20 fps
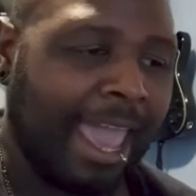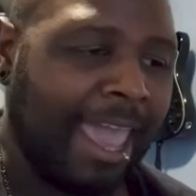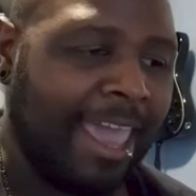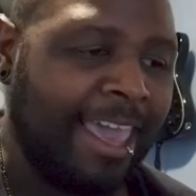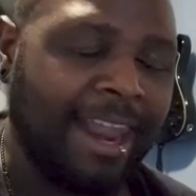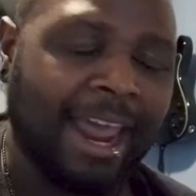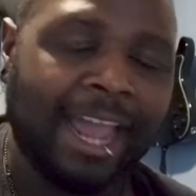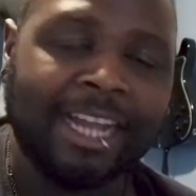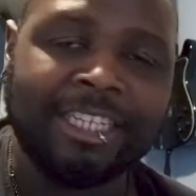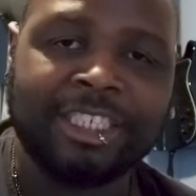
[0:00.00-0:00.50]

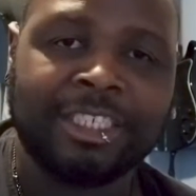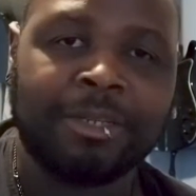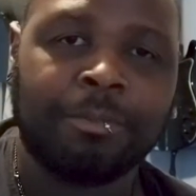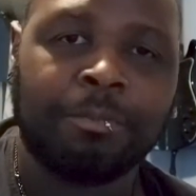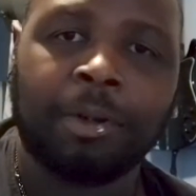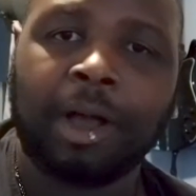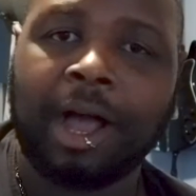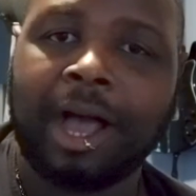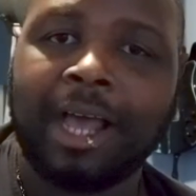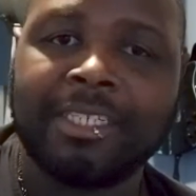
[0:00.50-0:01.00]
and I
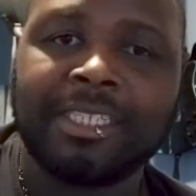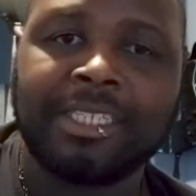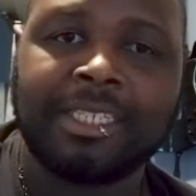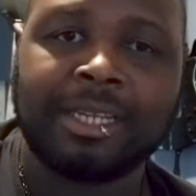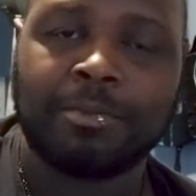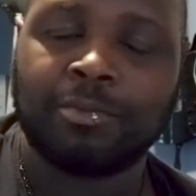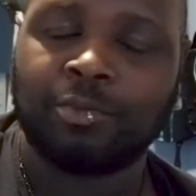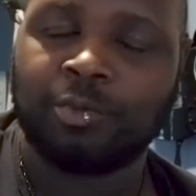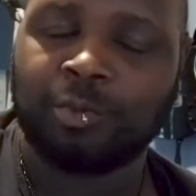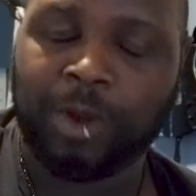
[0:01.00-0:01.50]
just bought
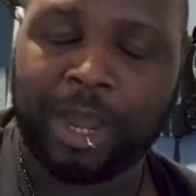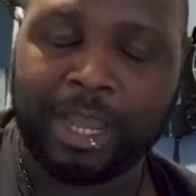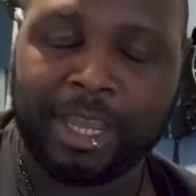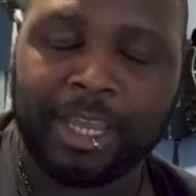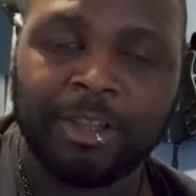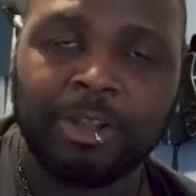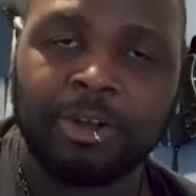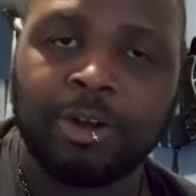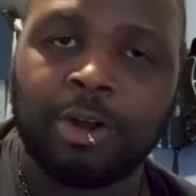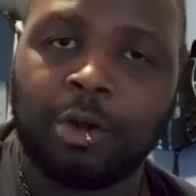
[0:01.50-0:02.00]
some
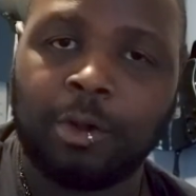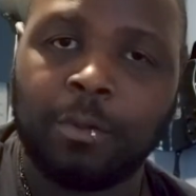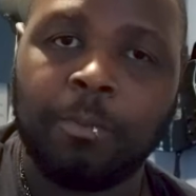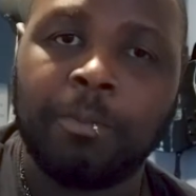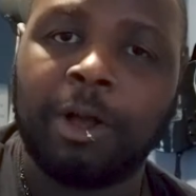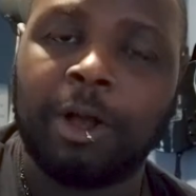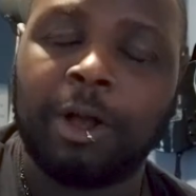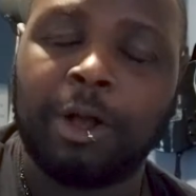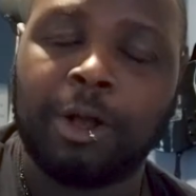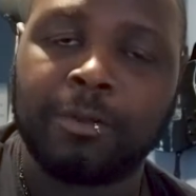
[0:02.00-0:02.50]
regular
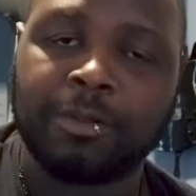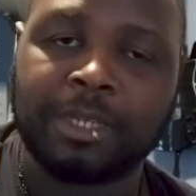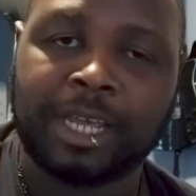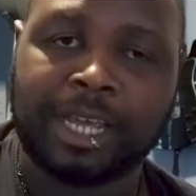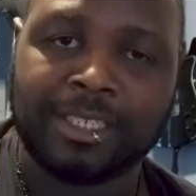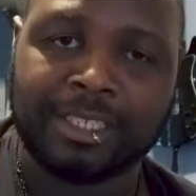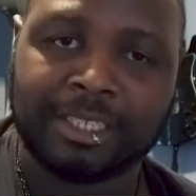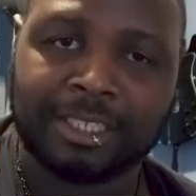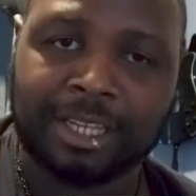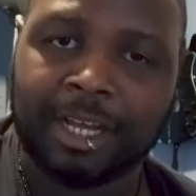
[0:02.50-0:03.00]
old bulbs
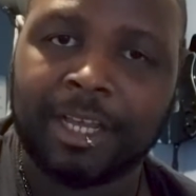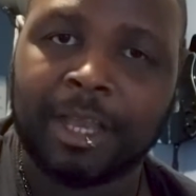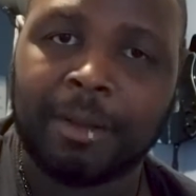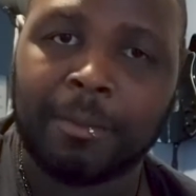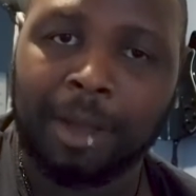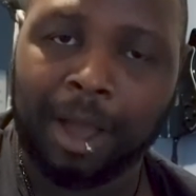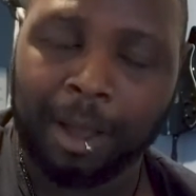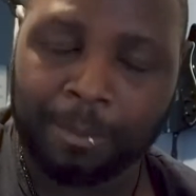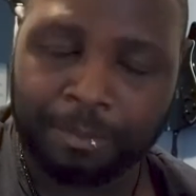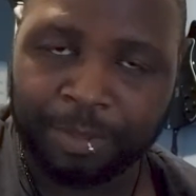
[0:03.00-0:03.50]
and stuck
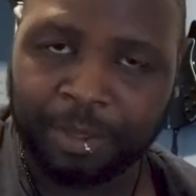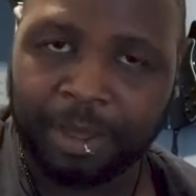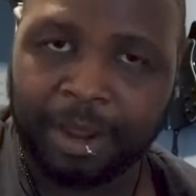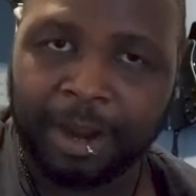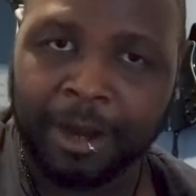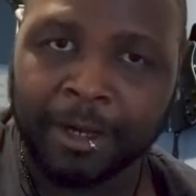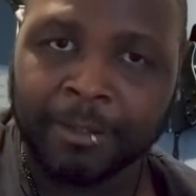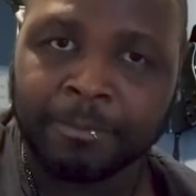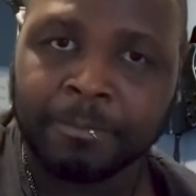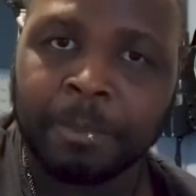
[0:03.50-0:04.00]
them up
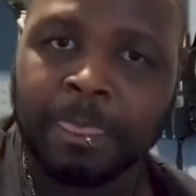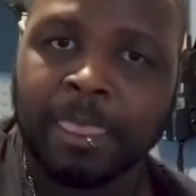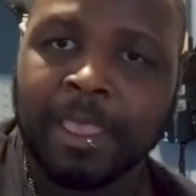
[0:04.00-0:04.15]
there